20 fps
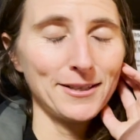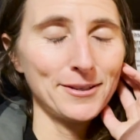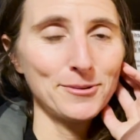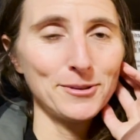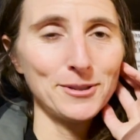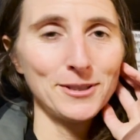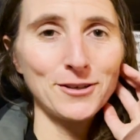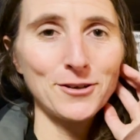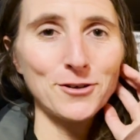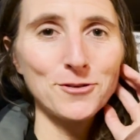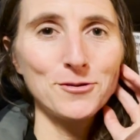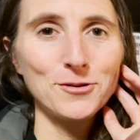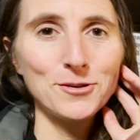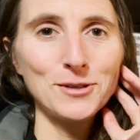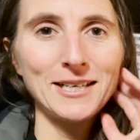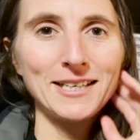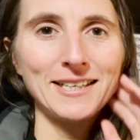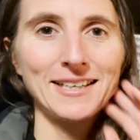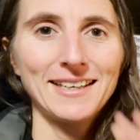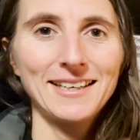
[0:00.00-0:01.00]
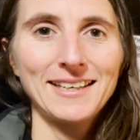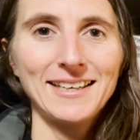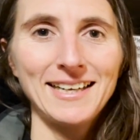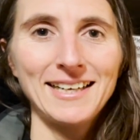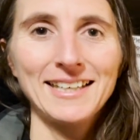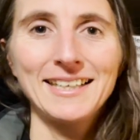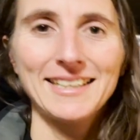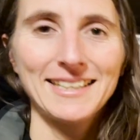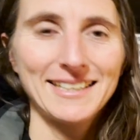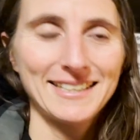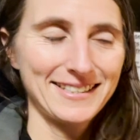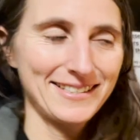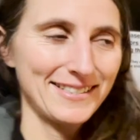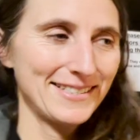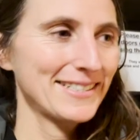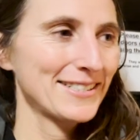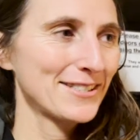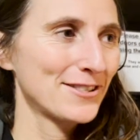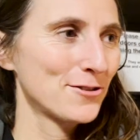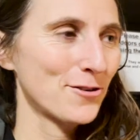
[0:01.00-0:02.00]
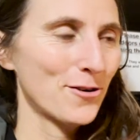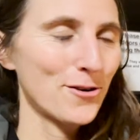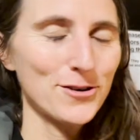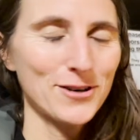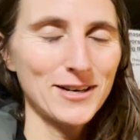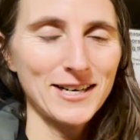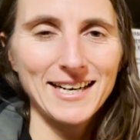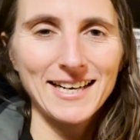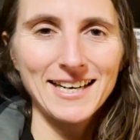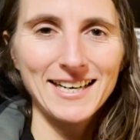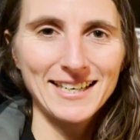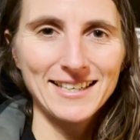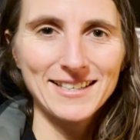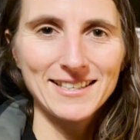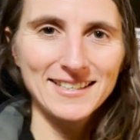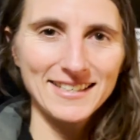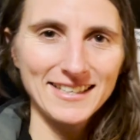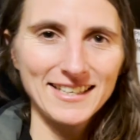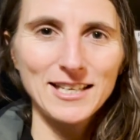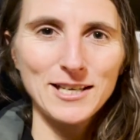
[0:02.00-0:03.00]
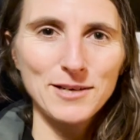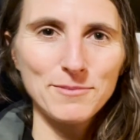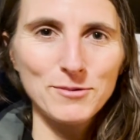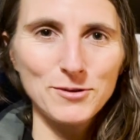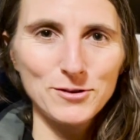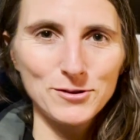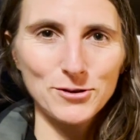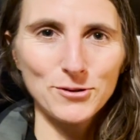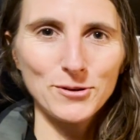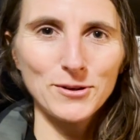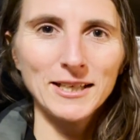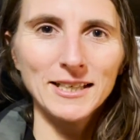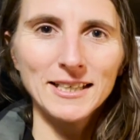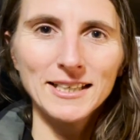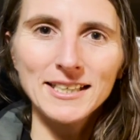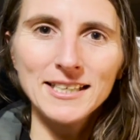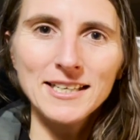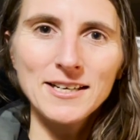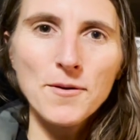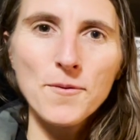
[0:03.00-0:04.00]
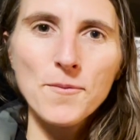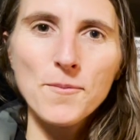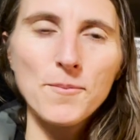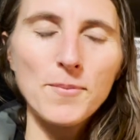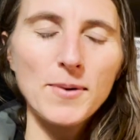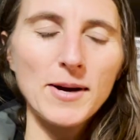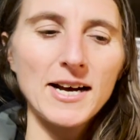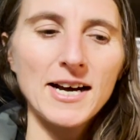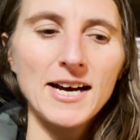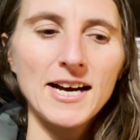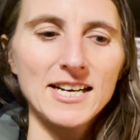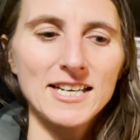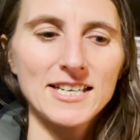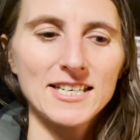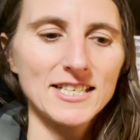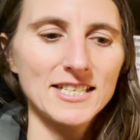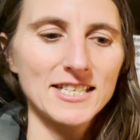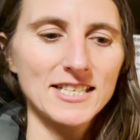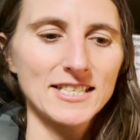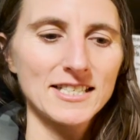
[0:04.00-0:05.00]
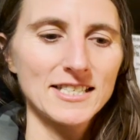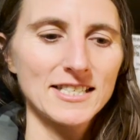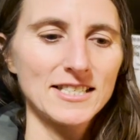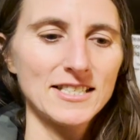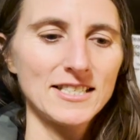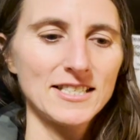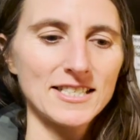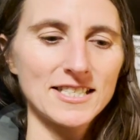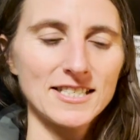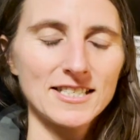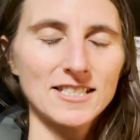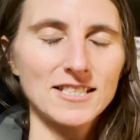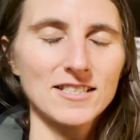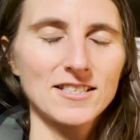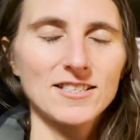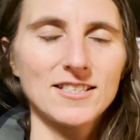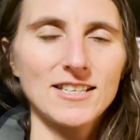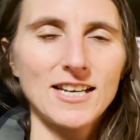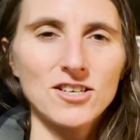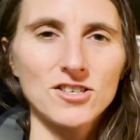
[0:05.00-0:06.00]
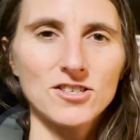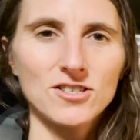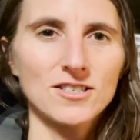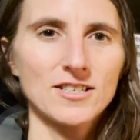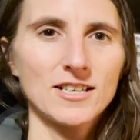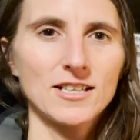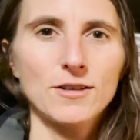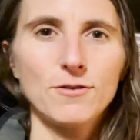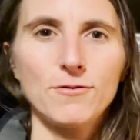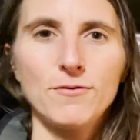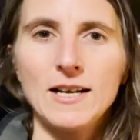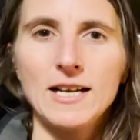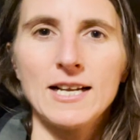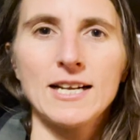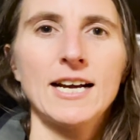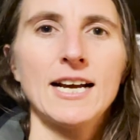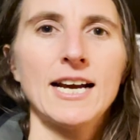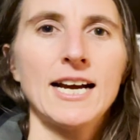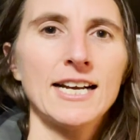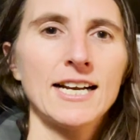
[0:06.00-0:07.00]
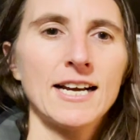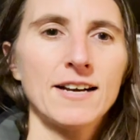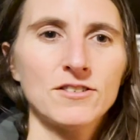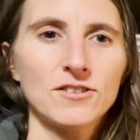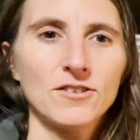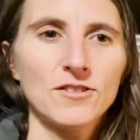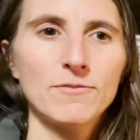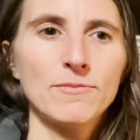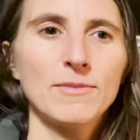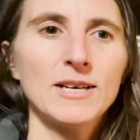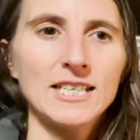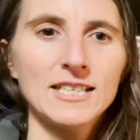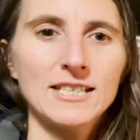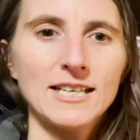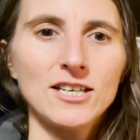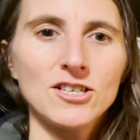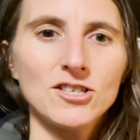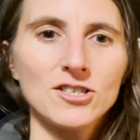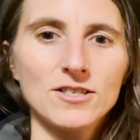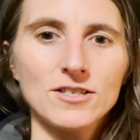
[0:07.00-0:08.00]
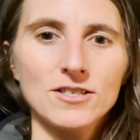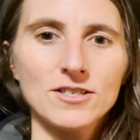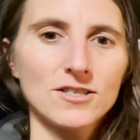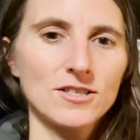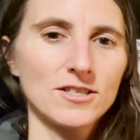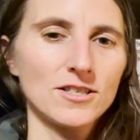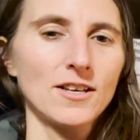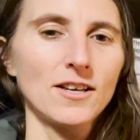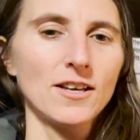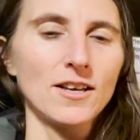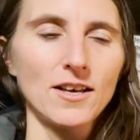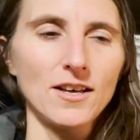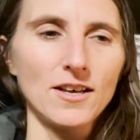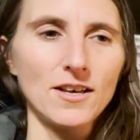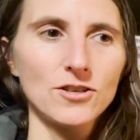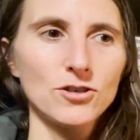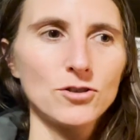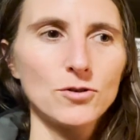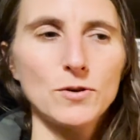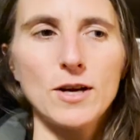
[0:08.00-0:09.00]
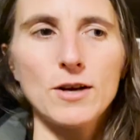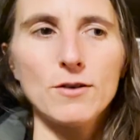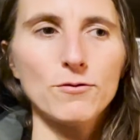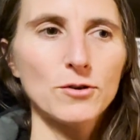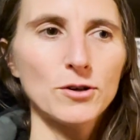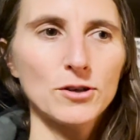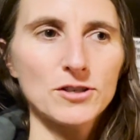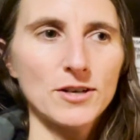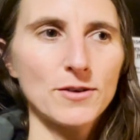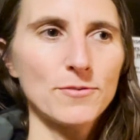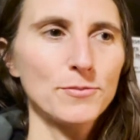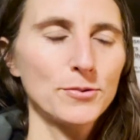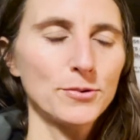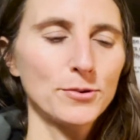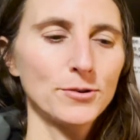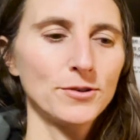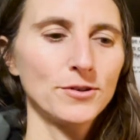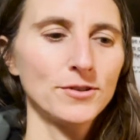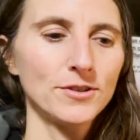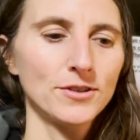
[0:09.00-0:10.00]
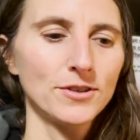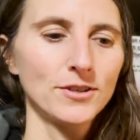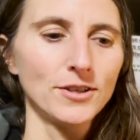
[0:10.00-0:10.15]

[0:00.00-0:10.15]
well, hopefully I'll get strong and I can keep doing it, but just the sensations and the feeling I had after the meditations. Today, for example,